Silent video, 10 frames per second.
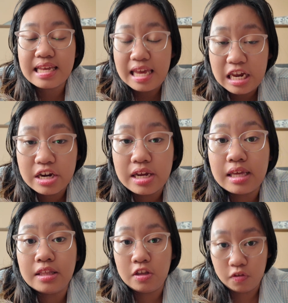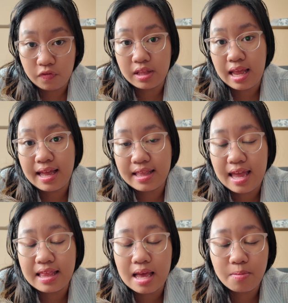here in Newfoundland
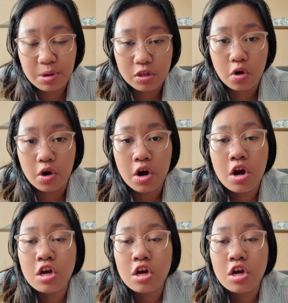and Labrador.